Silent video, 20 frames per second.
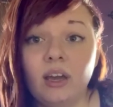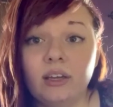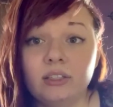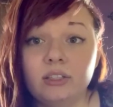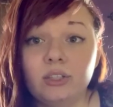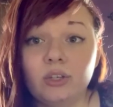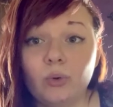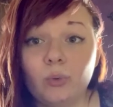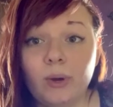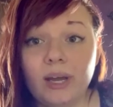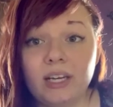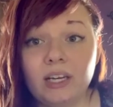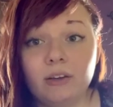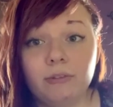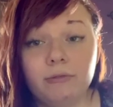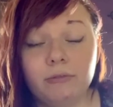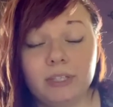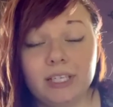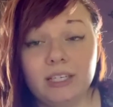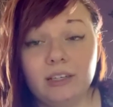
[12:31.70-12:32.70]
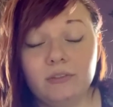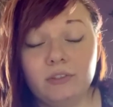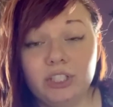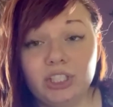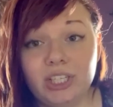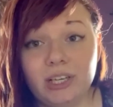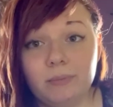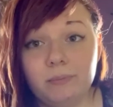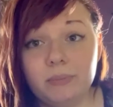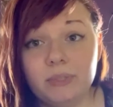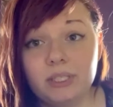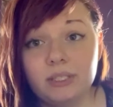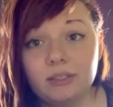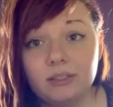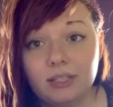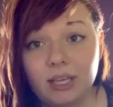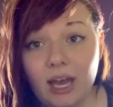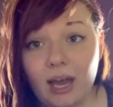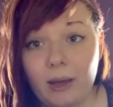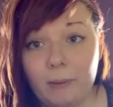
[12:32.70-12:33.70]
a fleet of
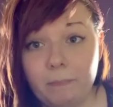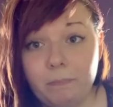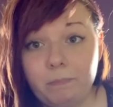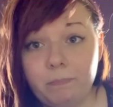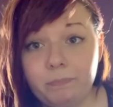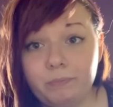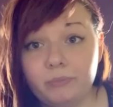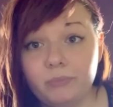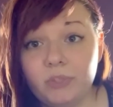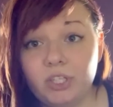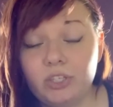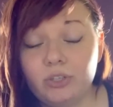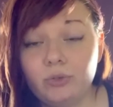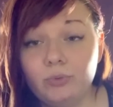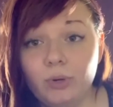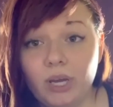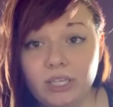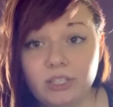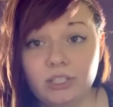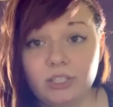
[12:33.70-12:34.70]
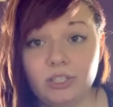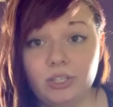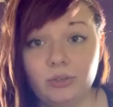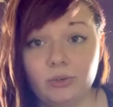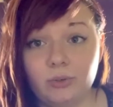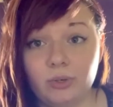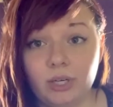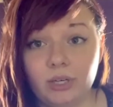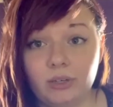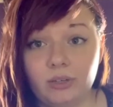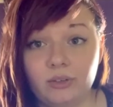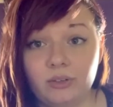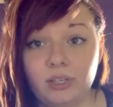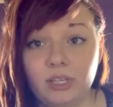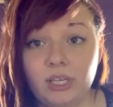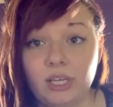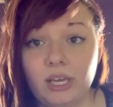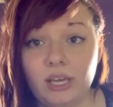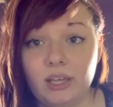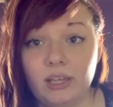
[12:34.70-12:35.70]
ships come to rescue
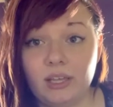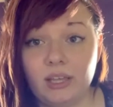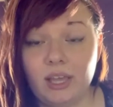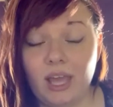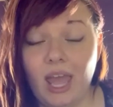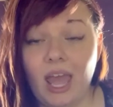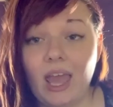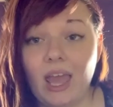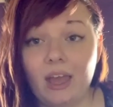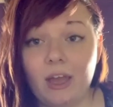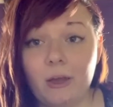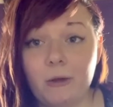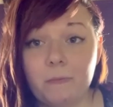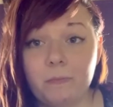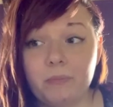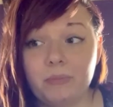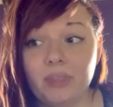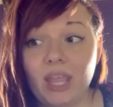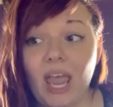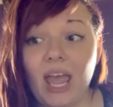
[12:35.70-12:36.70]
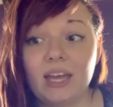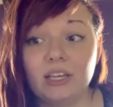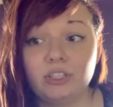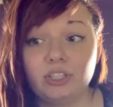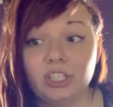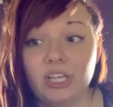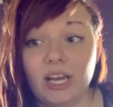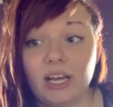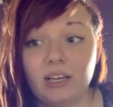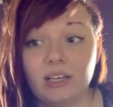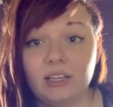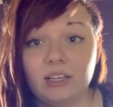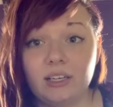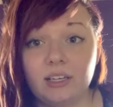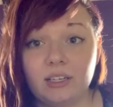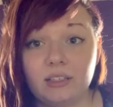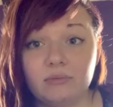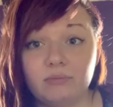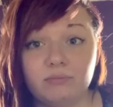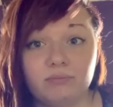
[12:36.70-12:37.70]
her, and check
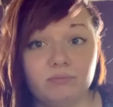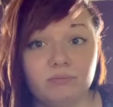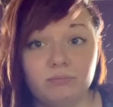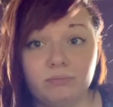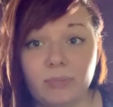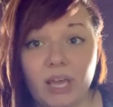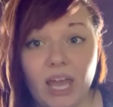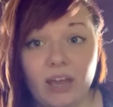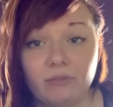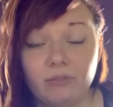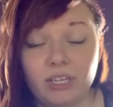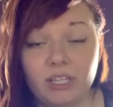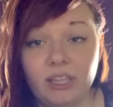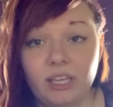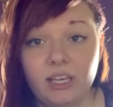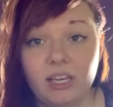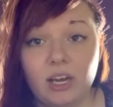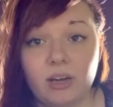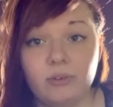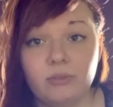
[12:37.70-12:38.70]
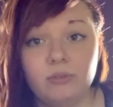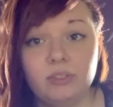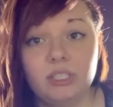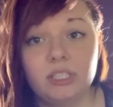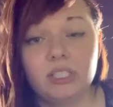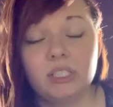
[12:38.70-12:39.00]
everything out,